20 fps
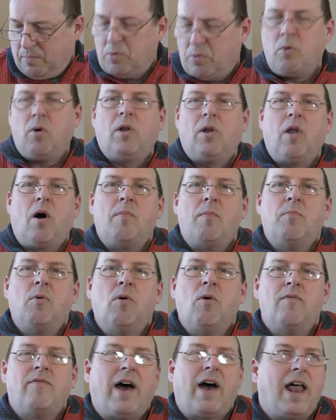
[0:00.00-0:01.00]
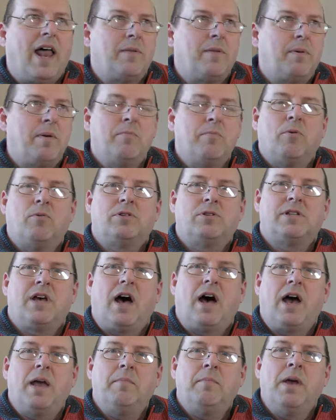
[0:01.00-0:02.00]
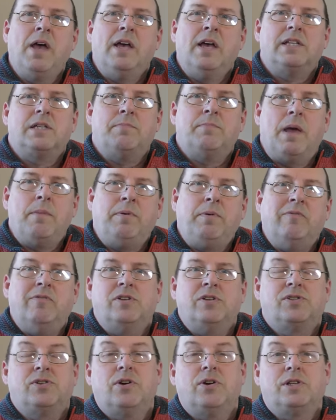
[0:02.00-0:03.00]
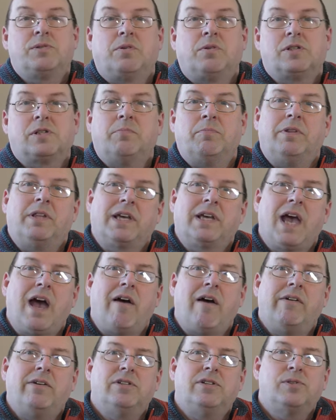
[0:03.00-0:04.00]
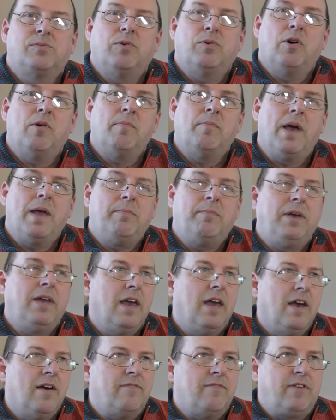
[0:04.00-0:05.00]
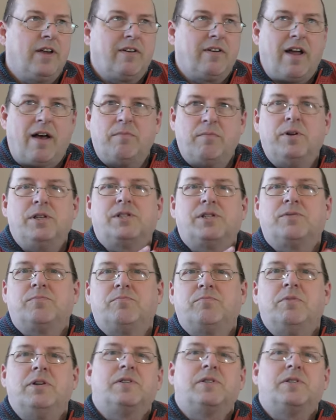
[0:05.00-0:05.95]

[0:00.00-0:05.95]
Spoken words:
bought a lot more if I had a bit more time to maybe research what some of the characters were, maybe figure out which